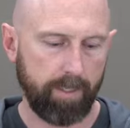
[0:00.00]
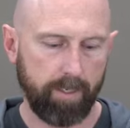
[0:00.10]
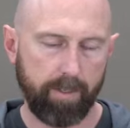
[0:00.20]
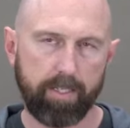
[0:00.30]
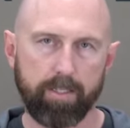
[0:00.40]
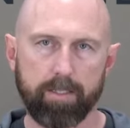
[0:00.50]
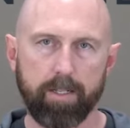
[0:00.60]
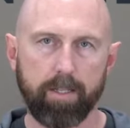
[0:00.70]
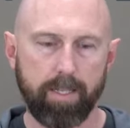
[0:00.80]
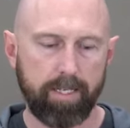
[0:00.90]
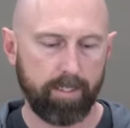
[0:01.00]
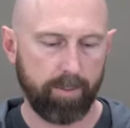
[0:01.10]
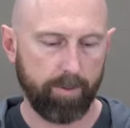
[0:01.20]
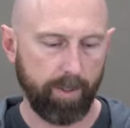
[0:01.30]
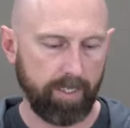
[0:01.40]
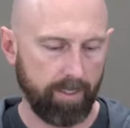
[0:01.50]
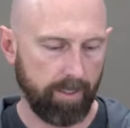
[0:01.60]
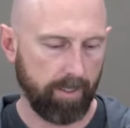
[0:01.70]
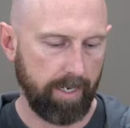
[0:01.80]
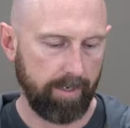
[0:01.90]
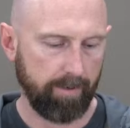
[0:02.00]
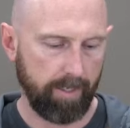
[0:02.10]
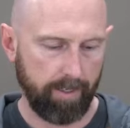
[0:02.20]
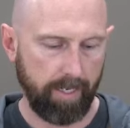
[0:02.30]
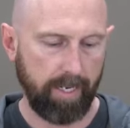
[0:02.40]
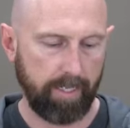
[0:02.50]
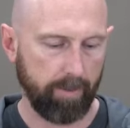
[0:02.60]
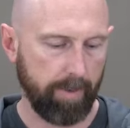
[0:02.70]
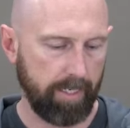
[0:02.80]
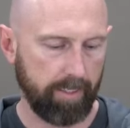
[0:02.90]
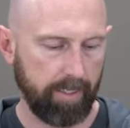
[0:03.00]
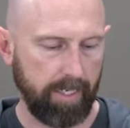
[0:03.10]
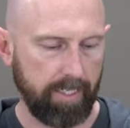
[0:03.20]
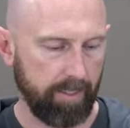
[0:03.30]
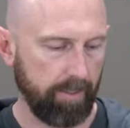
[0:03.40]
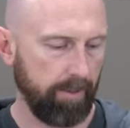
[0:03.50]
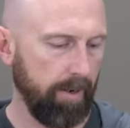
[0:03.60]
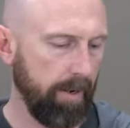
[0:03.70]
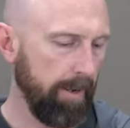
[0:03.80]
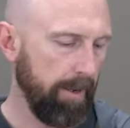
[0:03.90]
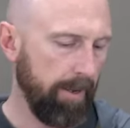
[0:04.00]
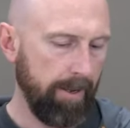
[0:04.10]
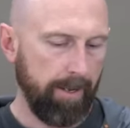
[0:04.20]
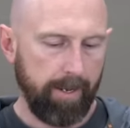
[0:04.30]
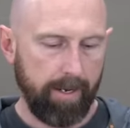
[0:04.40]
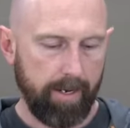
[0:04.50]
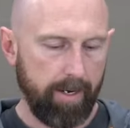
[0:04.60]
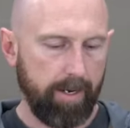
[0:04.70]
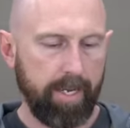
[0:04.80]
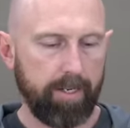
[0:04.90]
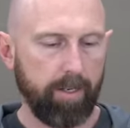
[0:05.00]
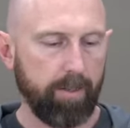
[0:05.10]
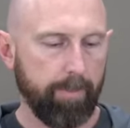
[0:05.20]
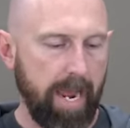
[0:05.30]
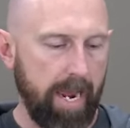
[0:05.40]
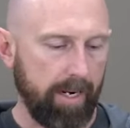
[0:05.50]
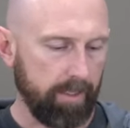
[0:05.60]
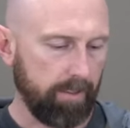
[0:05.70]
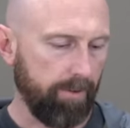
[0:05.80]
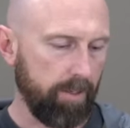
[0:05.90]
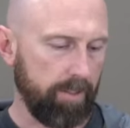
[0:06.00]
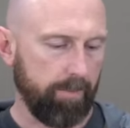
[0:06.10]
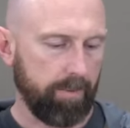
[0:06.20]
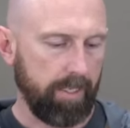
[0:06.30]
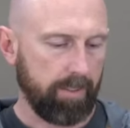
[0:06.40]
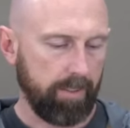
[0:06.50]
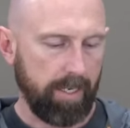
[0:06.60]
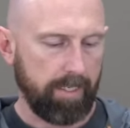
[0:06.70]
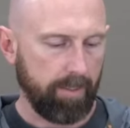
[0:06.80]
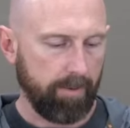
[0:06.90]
in there, that just lets you reach into that and hit the magnet easier. And on the back, as far as updates, the last